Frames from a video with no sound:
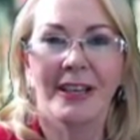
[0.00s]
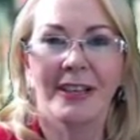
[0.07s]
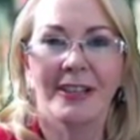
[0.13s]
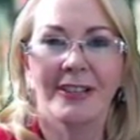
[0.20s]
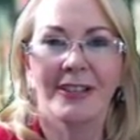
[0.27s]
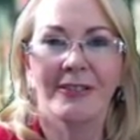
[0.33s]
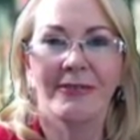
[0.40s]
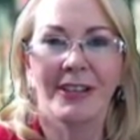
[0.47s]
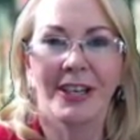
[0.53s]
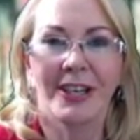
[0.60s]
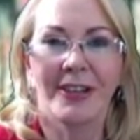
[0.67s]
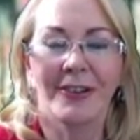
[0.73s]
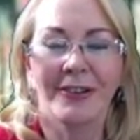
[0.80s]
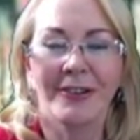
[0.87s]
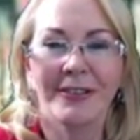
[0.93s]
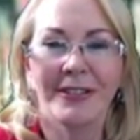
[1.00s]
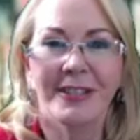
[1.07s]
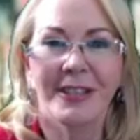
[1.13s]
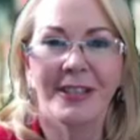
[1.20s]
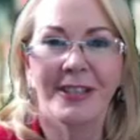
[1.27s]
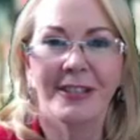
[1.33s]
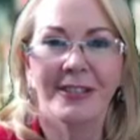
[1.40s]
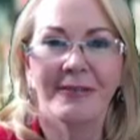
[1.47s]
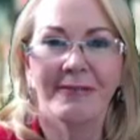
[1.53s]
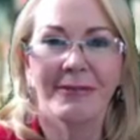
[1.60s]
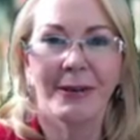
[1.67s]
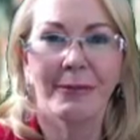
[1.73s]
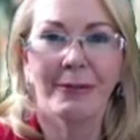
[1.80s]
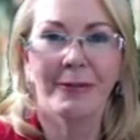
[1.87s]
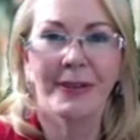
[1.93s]
on the videos, and I'm
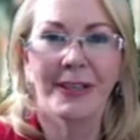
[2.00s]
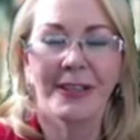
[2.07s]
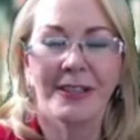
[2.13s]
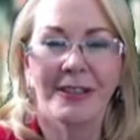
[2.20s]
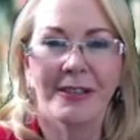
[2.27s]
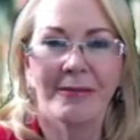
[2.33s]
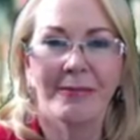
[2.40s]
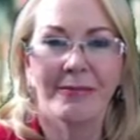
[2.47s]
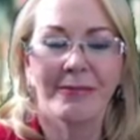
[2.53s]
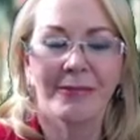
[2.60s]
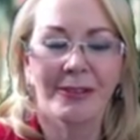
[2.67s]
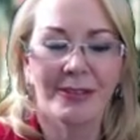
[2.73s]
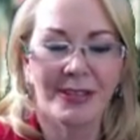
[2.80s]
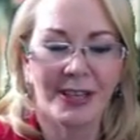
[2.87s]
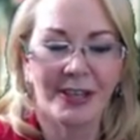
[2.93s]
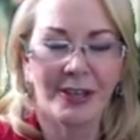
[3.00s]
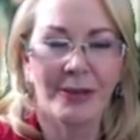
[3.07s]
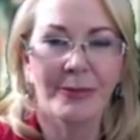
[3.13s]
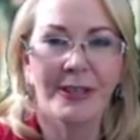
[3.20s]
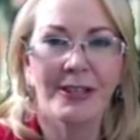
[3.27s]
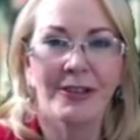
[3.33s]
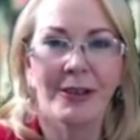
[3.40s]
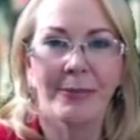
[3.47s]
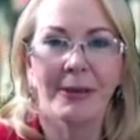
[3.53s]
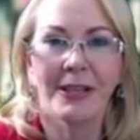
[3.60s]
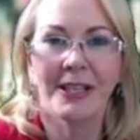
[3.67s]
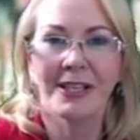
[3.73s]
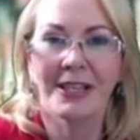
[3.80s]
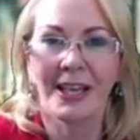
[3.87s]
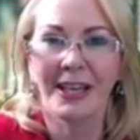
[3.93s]
probably going to, looks like I'll be
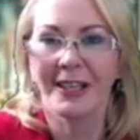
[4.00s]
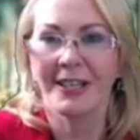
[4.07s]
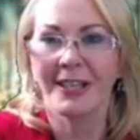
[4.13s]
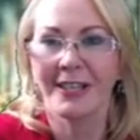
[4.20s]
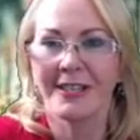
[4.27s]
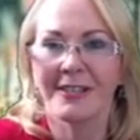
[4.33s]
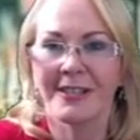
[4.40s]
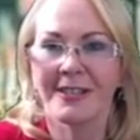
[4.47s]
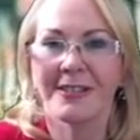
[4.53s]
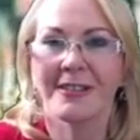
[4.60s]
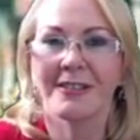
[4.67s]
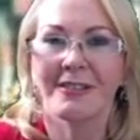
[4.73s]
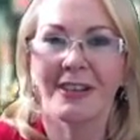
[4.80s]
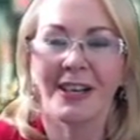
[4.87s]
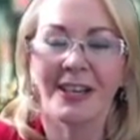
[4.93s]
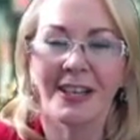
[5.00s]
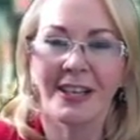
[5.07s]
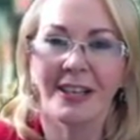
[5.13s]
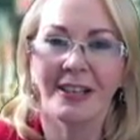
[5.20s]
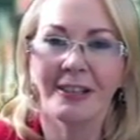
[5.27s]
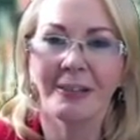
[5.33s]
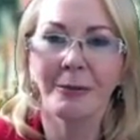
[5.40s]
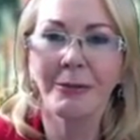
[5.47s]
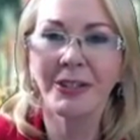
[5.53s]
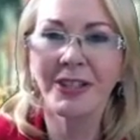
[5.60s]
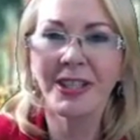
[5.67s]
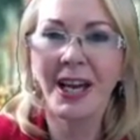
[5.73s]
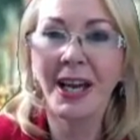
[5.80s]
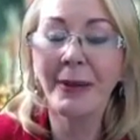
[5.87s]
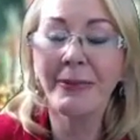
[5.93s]
dropping the dailies, just trying to get a little more
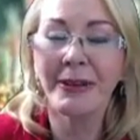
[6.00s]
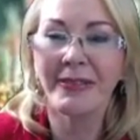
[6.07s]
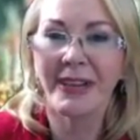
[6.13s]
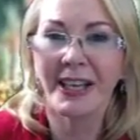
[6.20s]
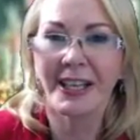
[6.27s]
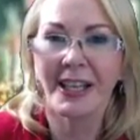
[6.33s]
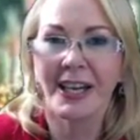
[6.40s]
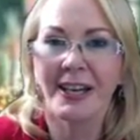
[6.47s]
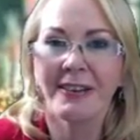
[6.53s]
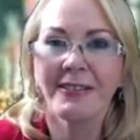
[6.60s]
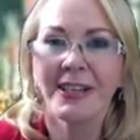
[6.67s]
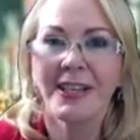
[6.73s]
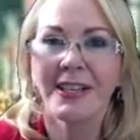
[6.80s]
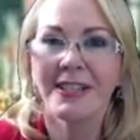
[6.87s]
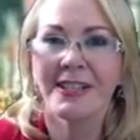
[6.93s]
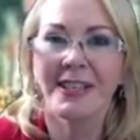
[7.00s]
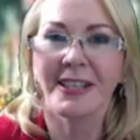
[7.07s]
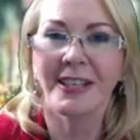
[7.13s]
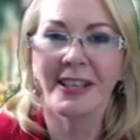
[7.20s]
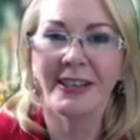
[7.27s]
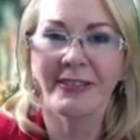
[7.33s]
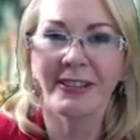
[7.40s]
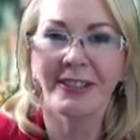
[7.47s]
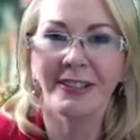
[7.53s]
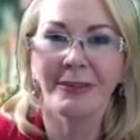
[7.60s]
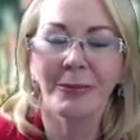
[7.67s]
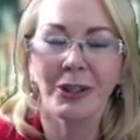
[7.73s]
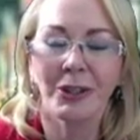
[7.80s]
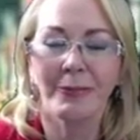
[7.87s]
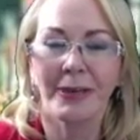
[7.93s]
time in my life to have a little
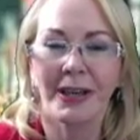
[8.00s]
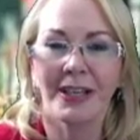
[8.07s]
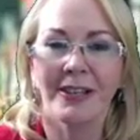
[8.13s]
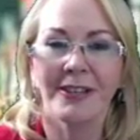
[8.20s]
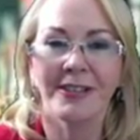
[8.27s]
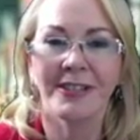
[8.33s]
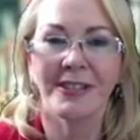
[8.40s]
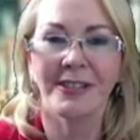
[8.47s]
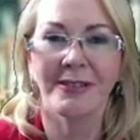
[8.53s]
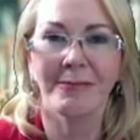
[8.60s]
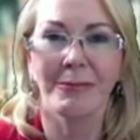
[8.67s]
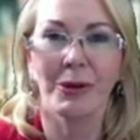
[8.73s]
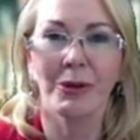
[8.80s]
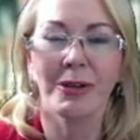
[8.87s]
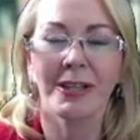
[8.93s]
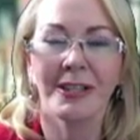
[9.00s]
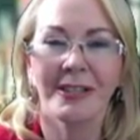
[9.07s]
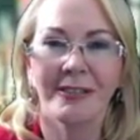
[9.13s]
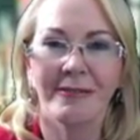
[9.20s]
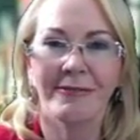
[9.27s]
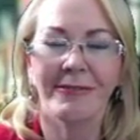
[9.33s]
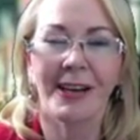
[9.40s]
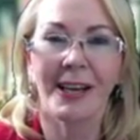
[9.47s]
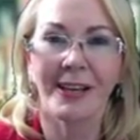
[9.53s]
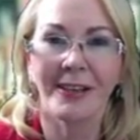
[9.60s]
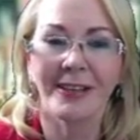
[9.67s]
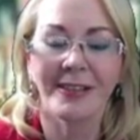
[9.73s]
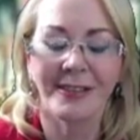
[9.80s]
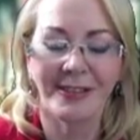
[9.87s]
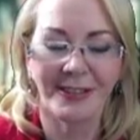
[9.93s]
more balance and more
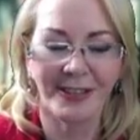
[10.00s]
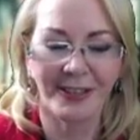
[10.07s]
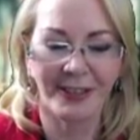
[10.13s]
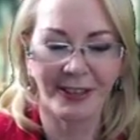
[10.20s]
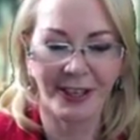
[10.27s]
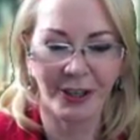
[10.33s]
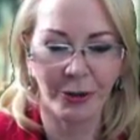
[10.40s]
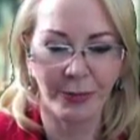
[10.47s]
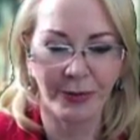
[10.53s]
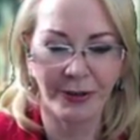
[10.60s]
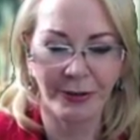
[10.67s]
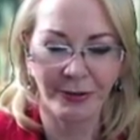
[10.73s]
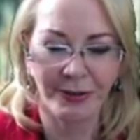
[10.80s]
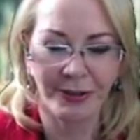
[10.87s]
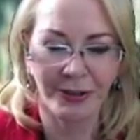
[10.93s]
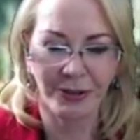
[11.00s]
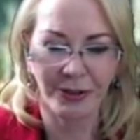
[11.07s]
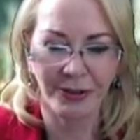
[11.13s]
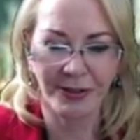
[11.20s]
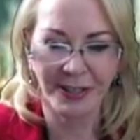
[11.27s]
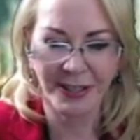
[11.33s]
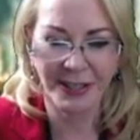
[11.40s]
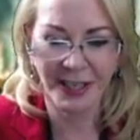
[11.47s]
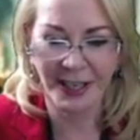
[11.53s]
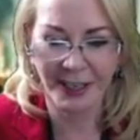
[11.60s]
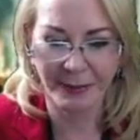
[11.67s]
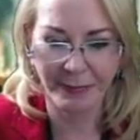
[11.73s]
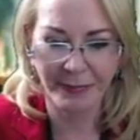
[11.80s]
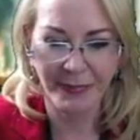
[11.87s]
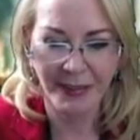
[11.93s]
fun. So I hope you can do the
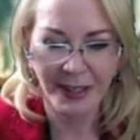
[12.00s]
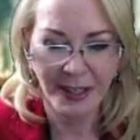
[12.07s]
same.